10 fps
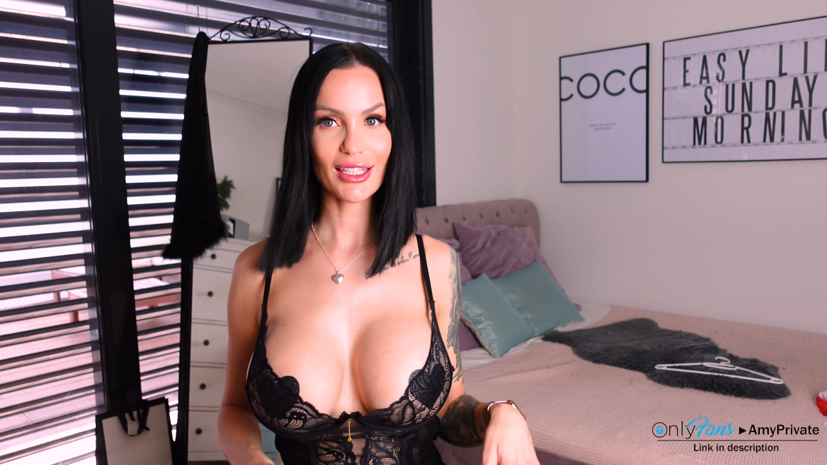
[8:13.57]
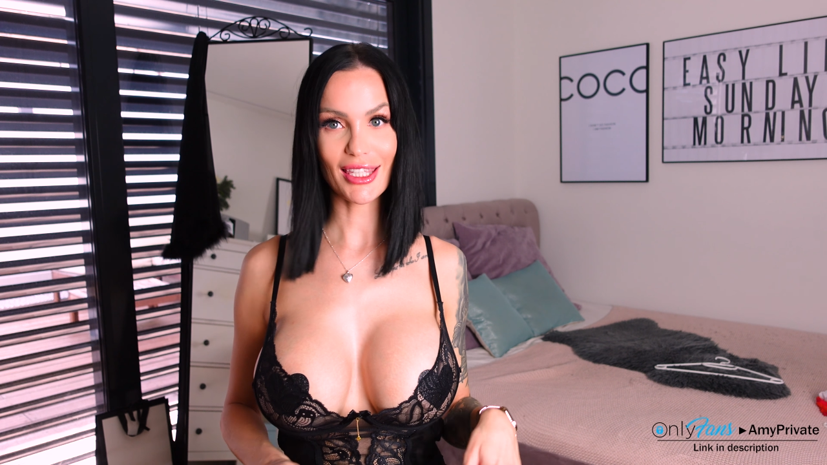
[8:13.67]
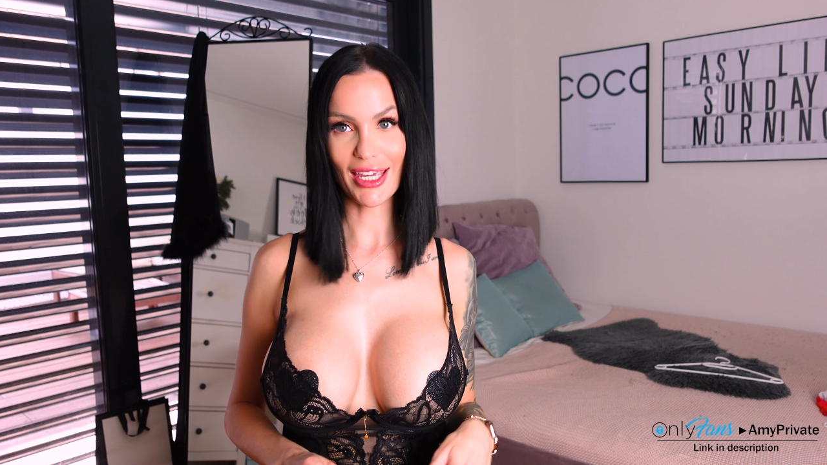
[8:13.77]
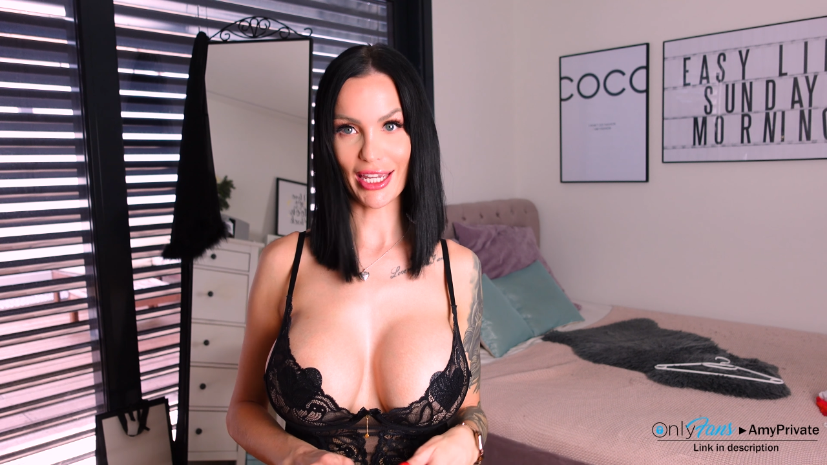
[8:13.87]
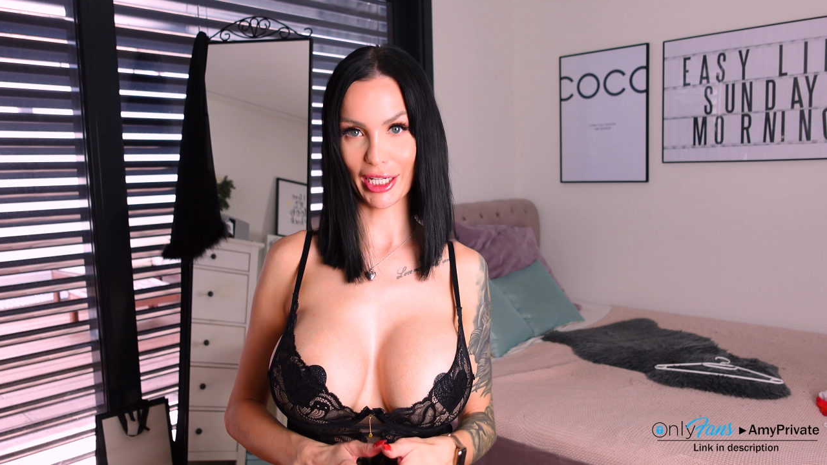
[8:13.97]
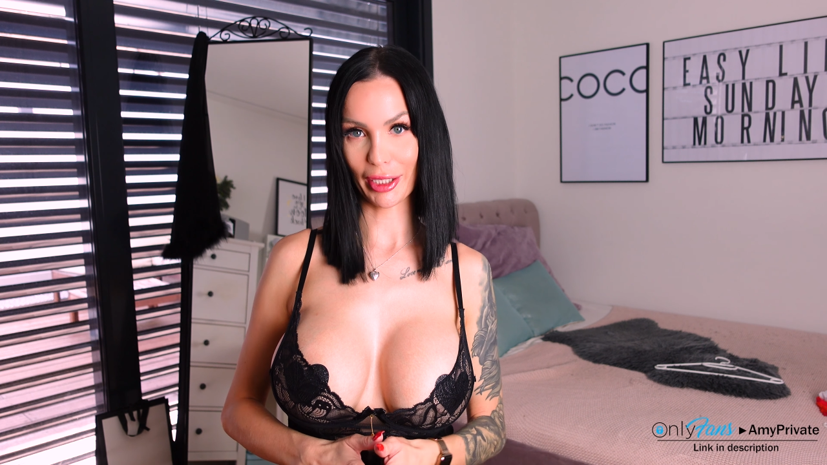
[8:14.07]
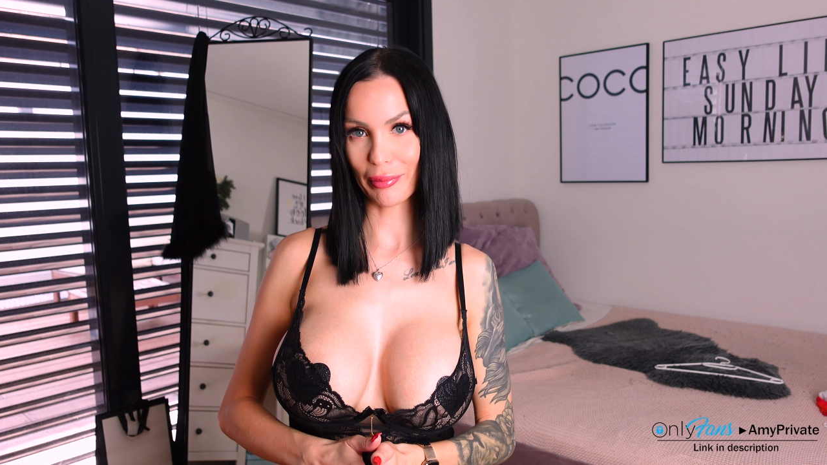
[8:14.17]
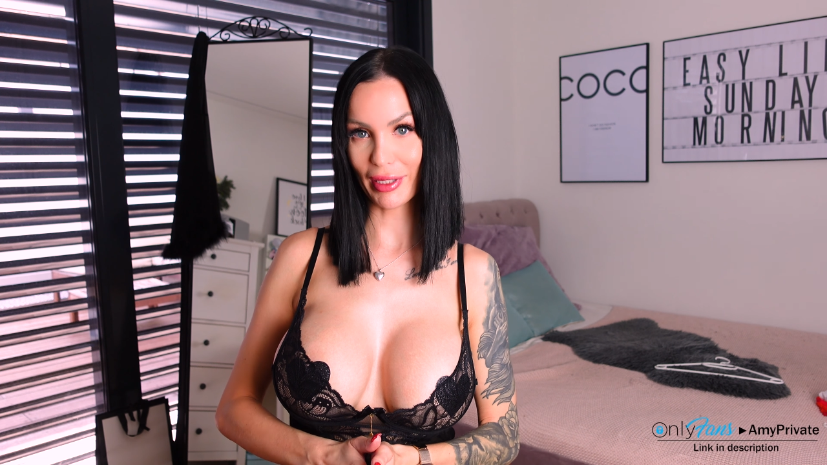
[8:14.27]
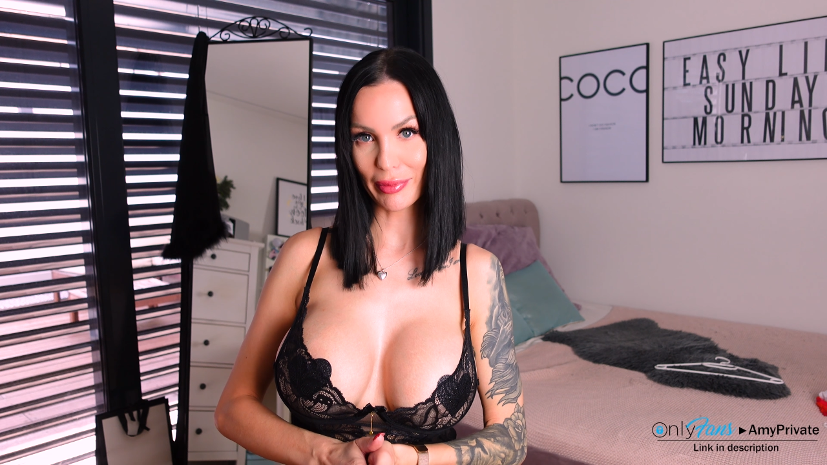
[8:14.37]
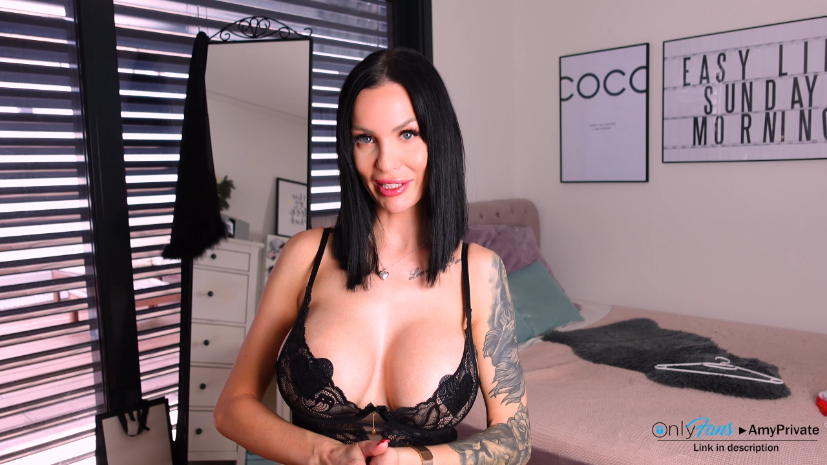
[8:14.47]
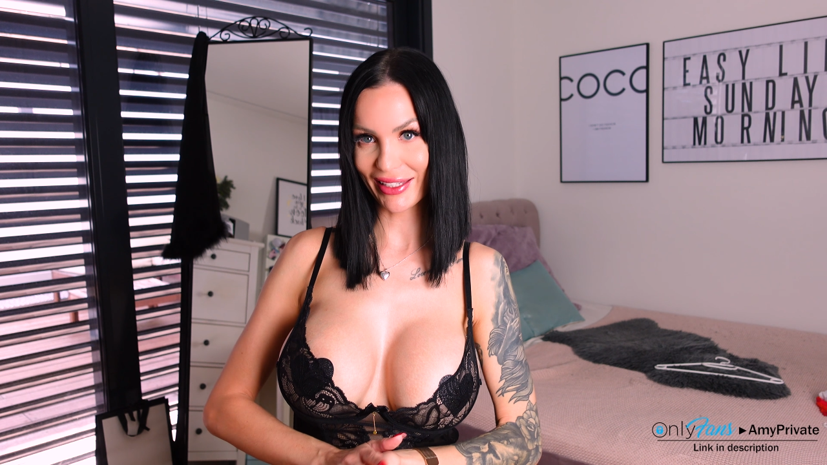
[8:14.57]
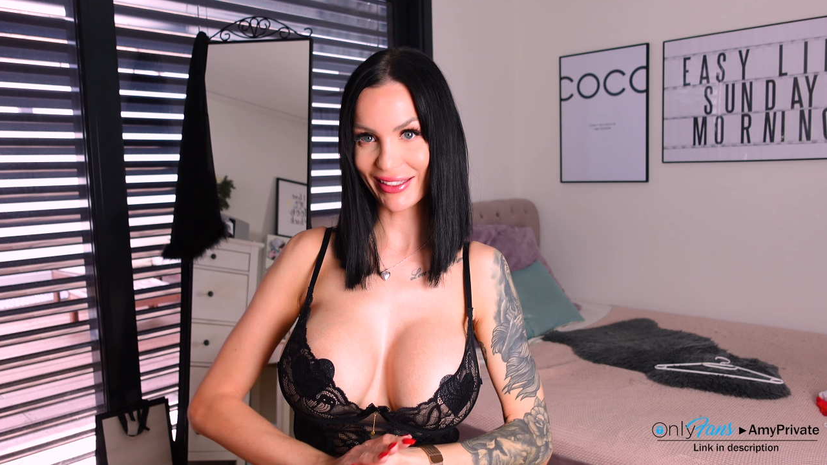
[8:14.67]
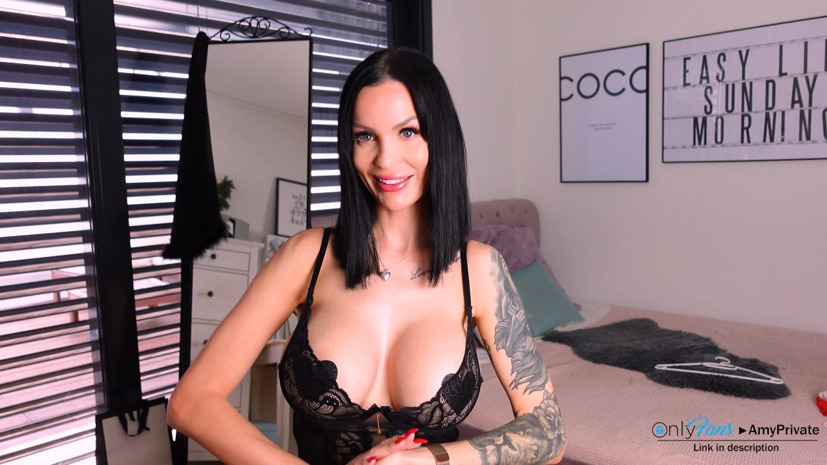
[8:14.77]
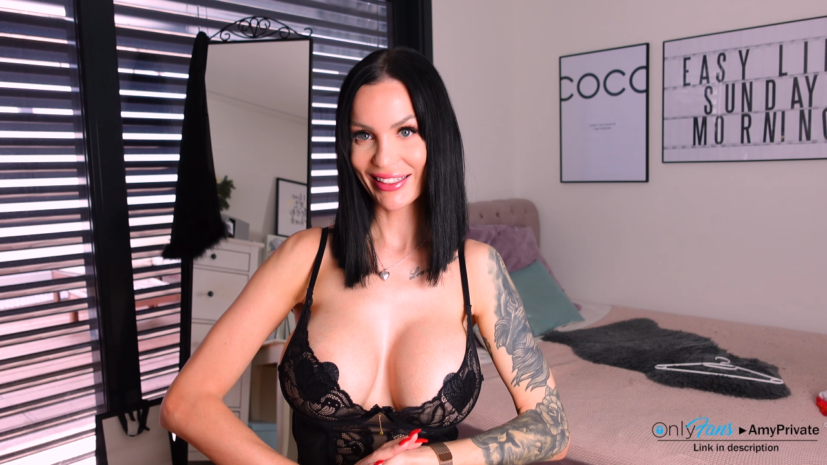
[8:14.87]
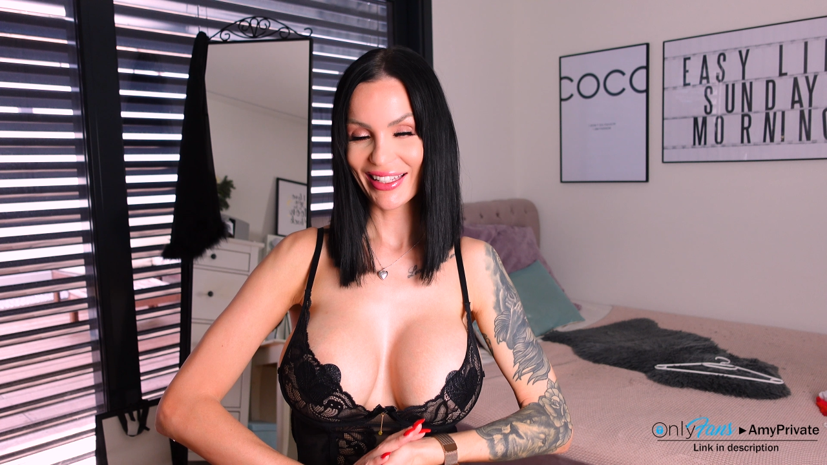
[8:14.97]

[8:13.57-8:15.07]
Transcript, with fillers: Yeah, maybe